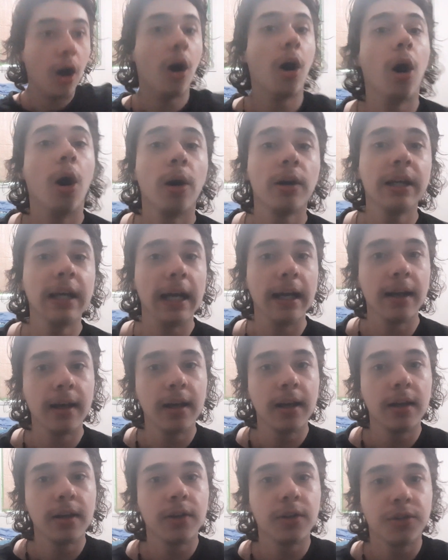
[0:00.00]
Okay,
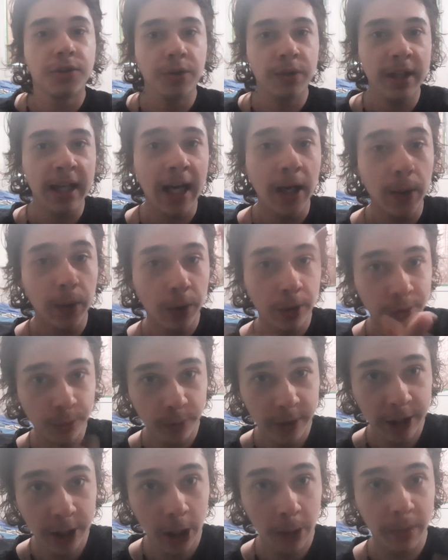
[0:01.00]
so now on
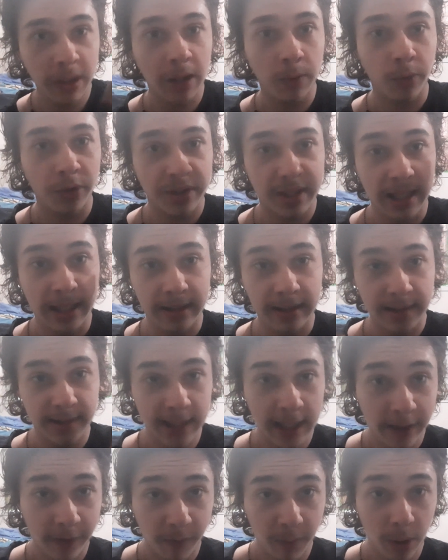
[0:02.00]
reopen it wants to enter
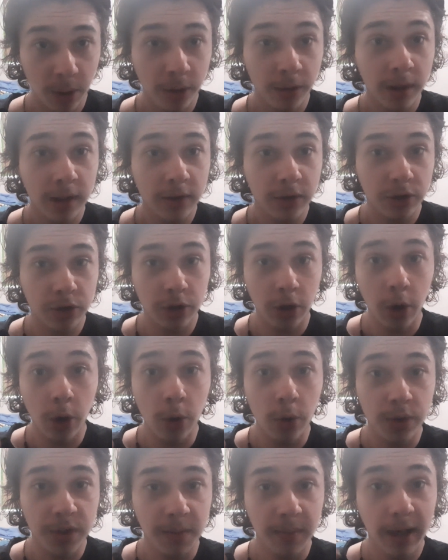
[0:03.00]
safe mode,
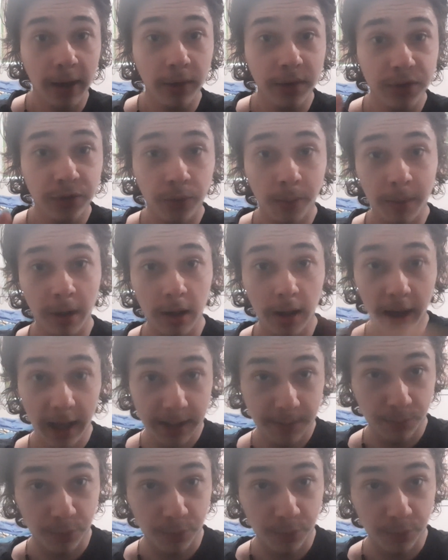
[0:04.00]
so some errors from the last